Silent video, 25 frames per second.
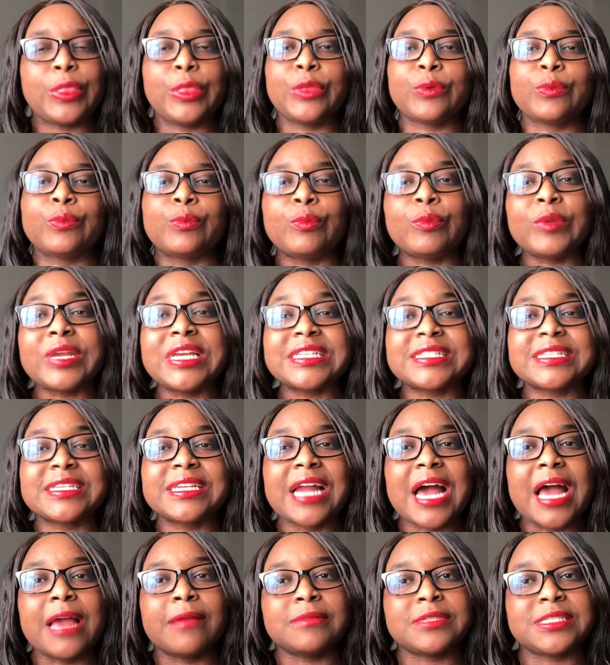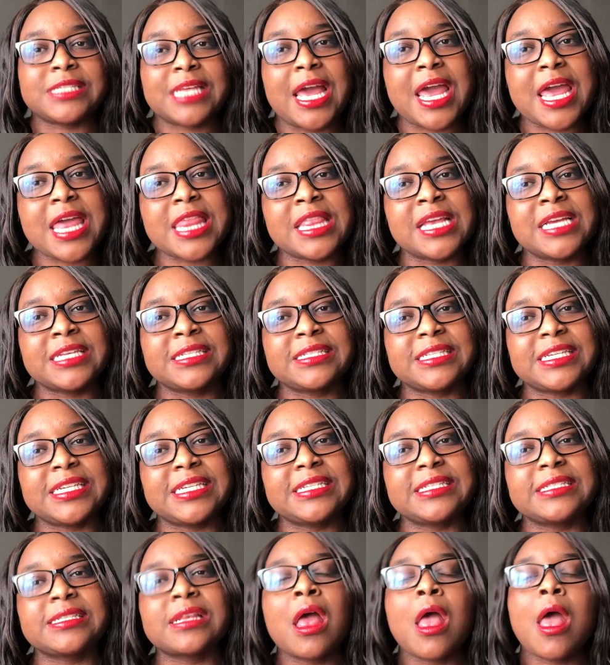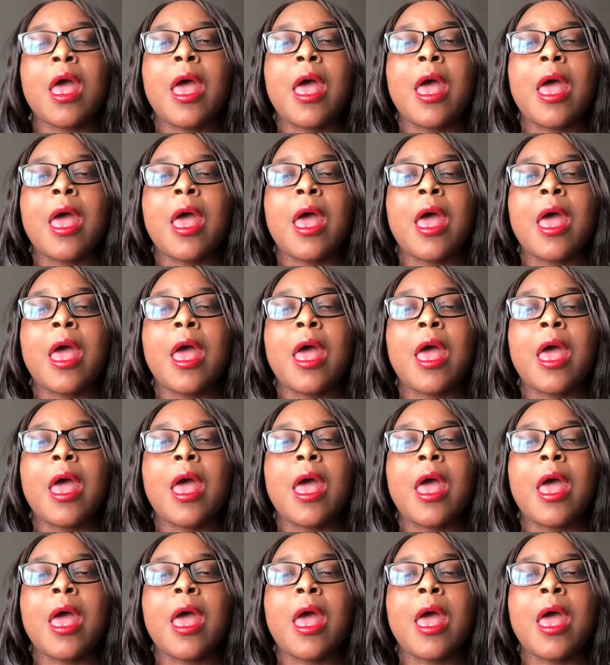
the reason I'm saying this is